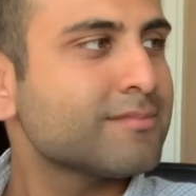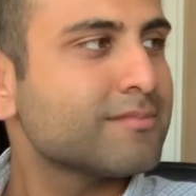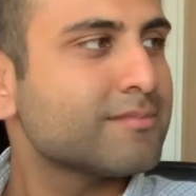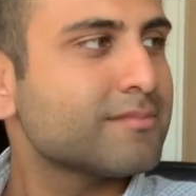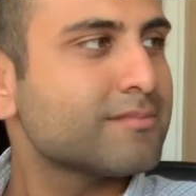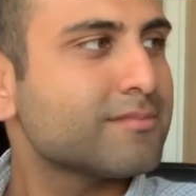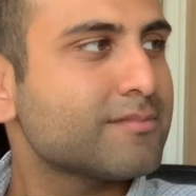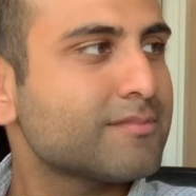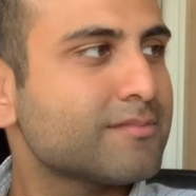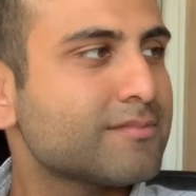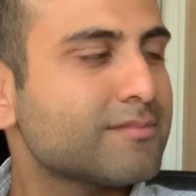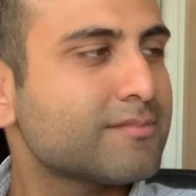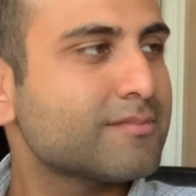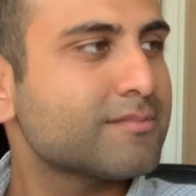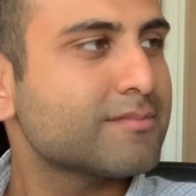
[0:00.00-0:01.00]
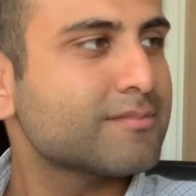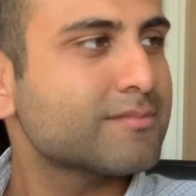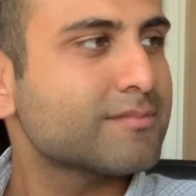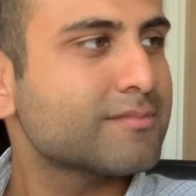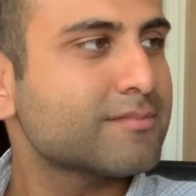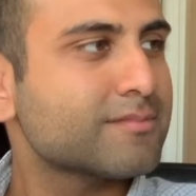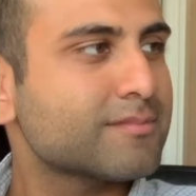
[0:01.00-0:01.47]

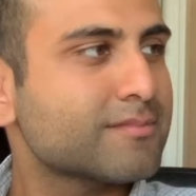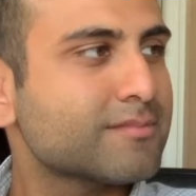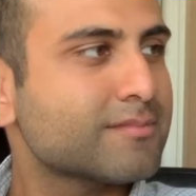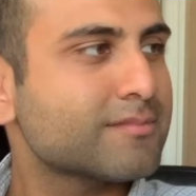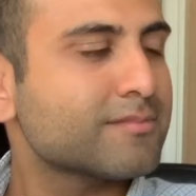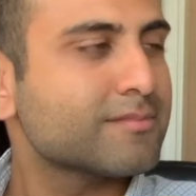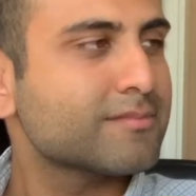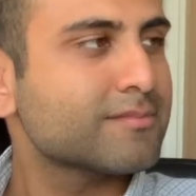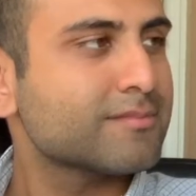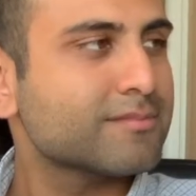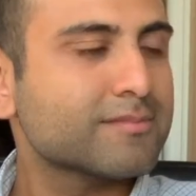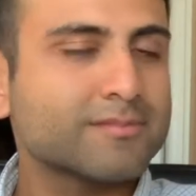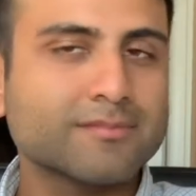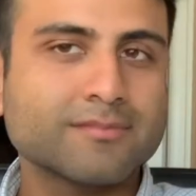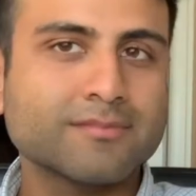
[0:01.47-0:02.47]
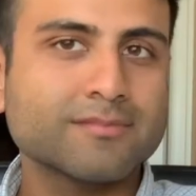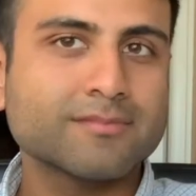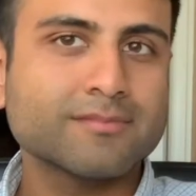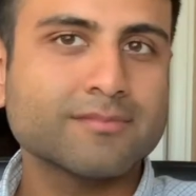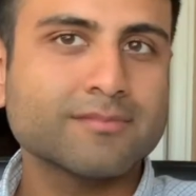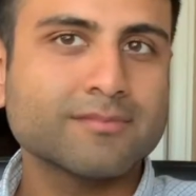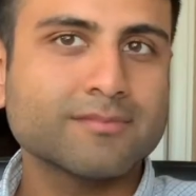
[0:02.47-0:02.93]

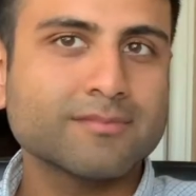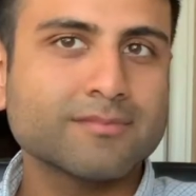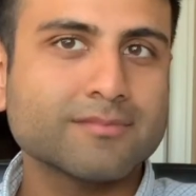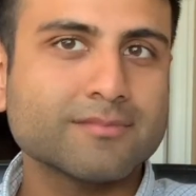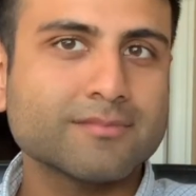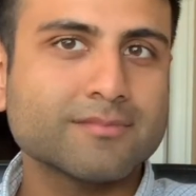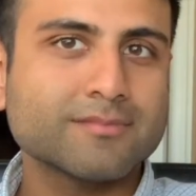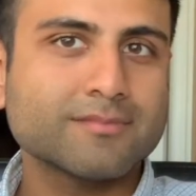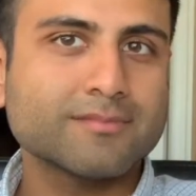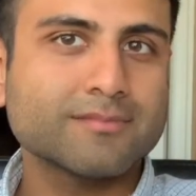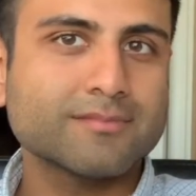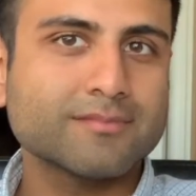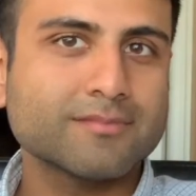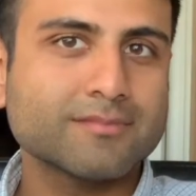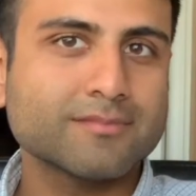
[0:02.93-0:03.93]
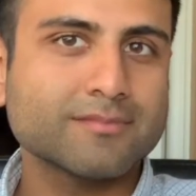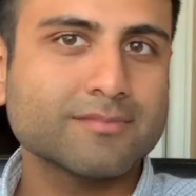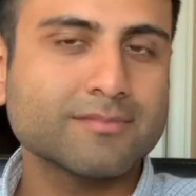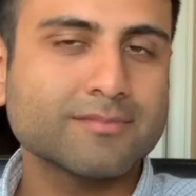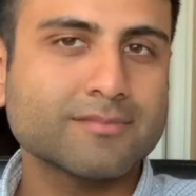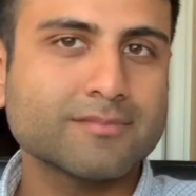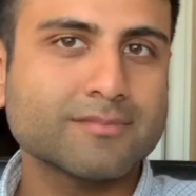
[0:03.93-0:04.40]

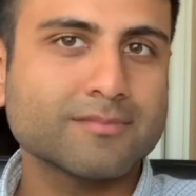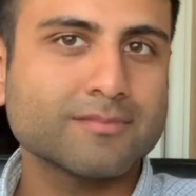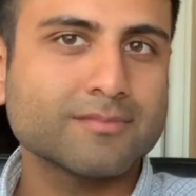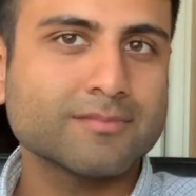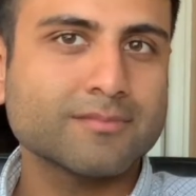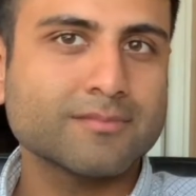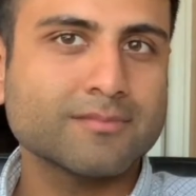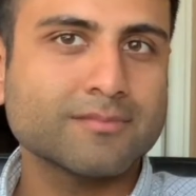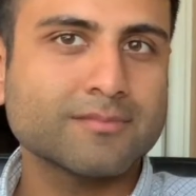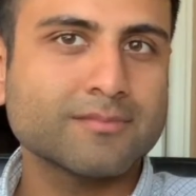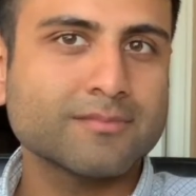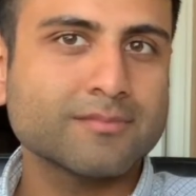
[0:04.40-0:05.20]
This person isn't speaking.